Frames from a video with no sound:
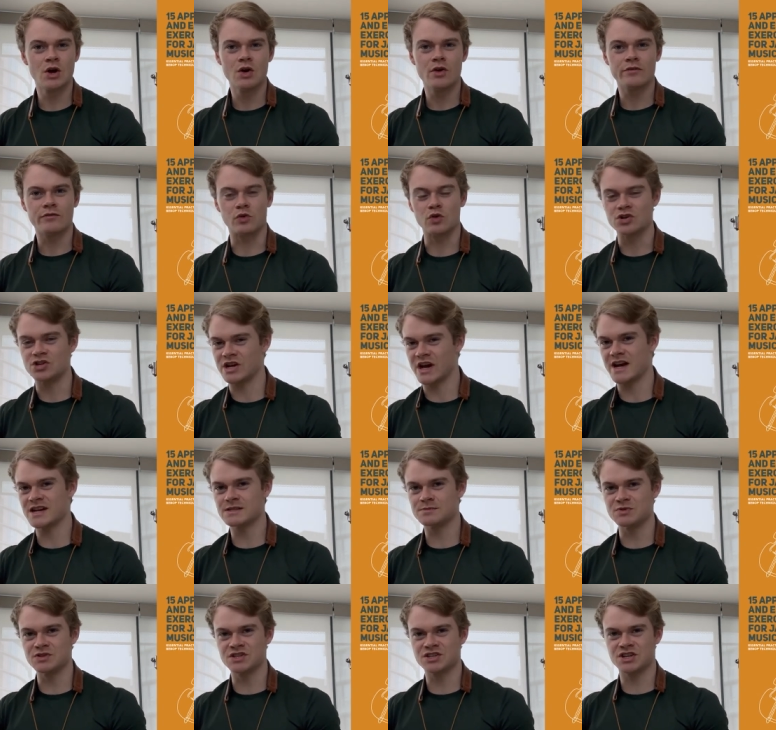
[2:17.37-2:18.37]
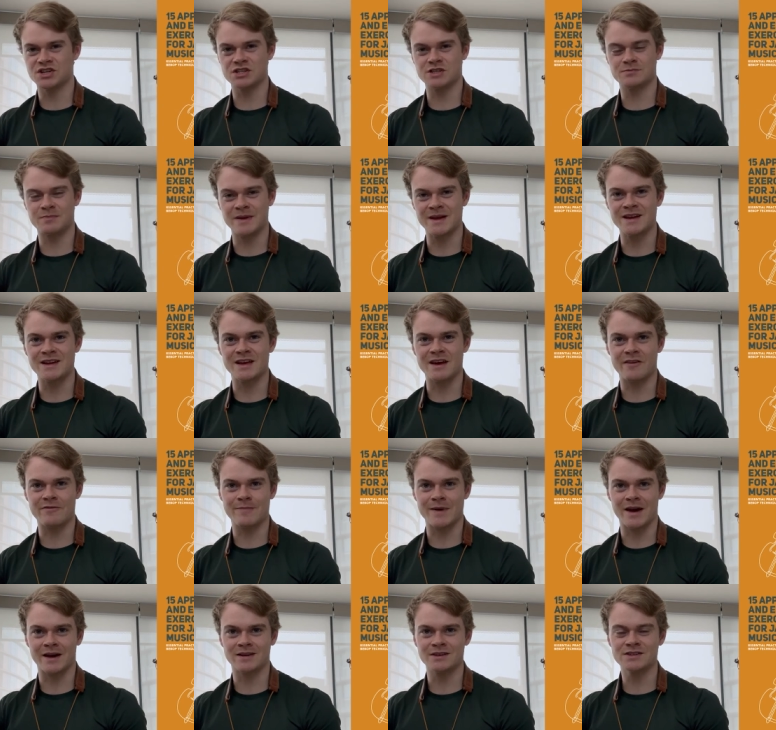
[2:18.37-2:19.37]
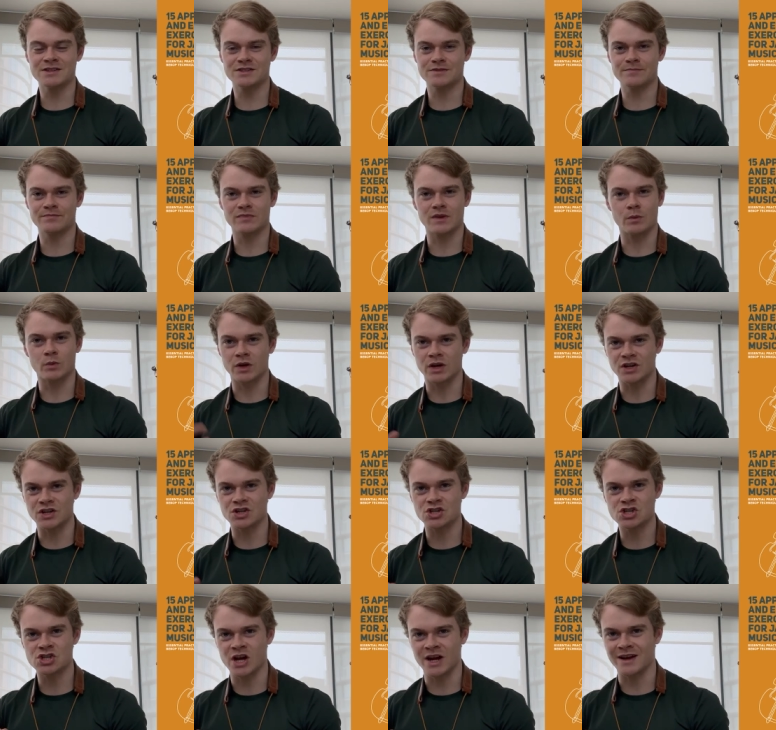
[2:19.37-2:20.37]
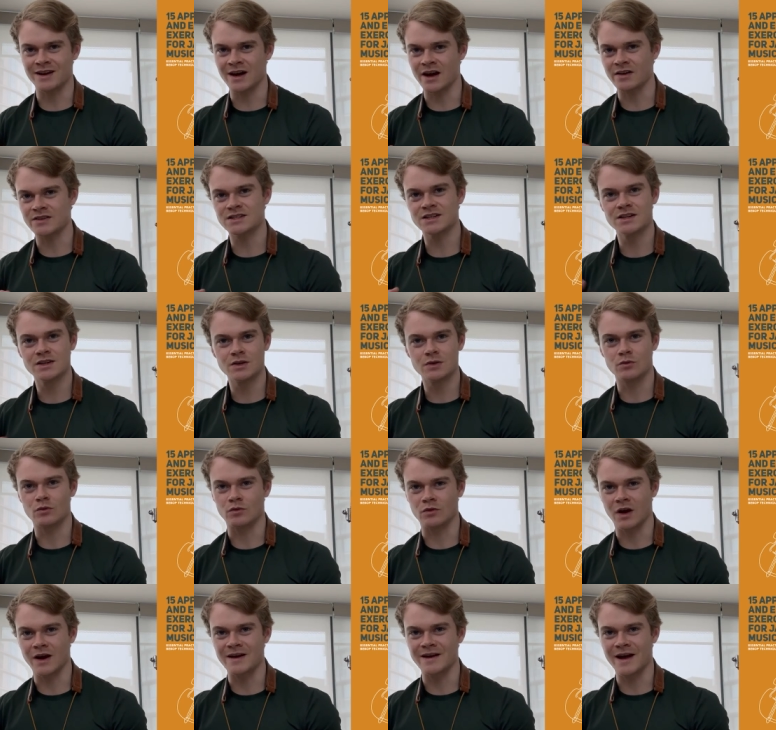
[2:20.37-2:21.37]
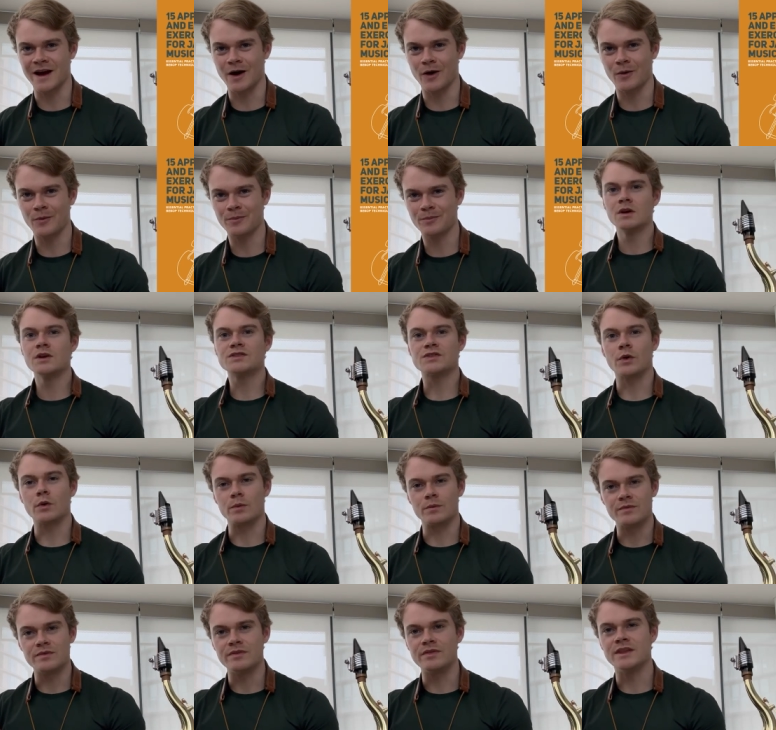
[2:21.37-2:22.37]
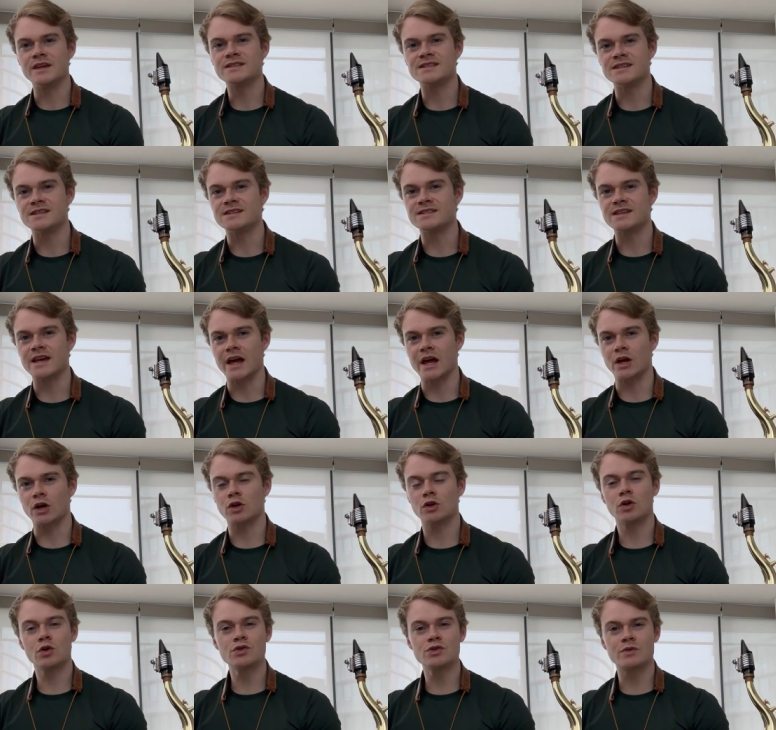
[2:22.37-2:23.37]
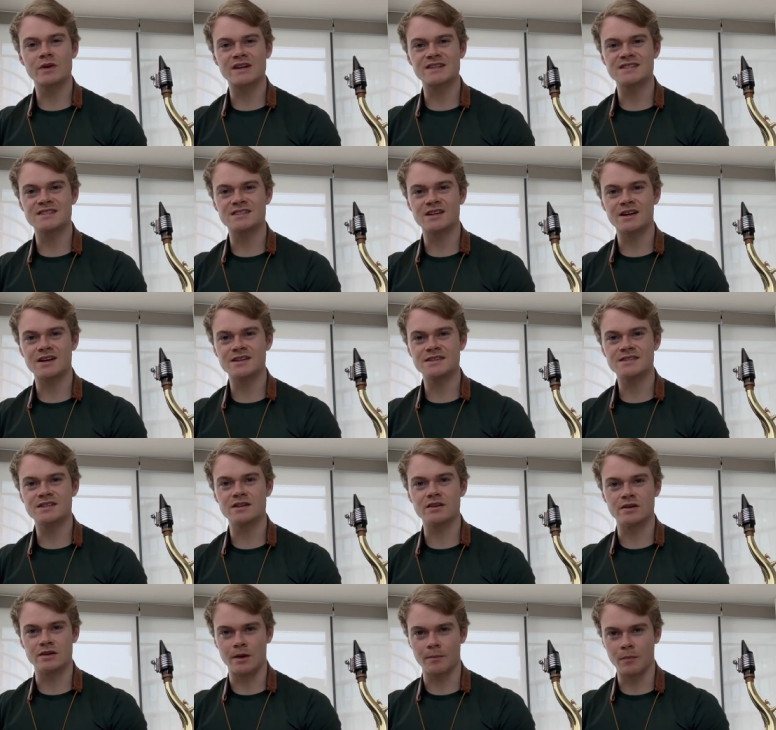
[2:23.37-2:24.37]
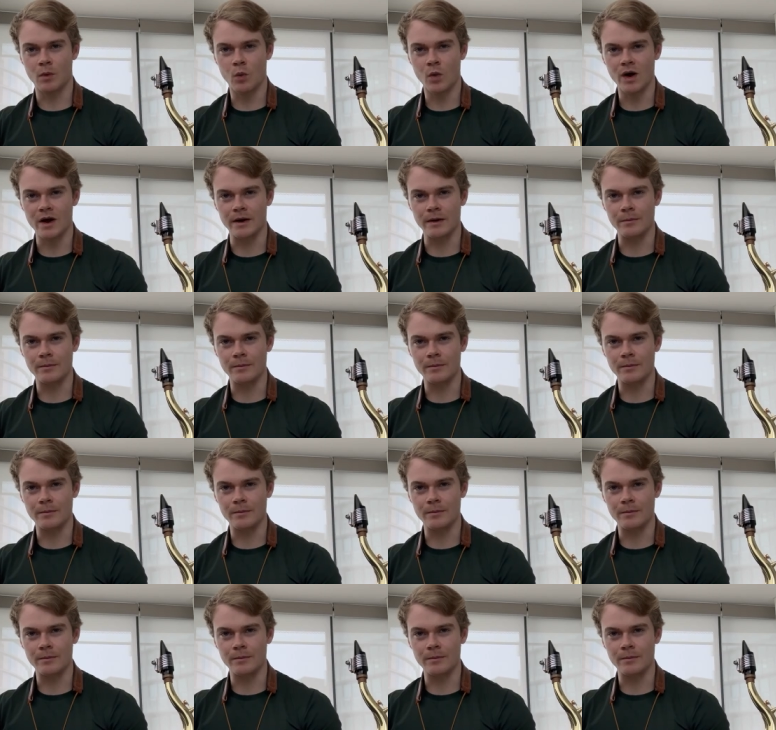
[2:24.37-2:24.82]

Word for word: for Jazz Musicians PDF package, and we're gonna check it out right now. So, this is enclosure exercise number one.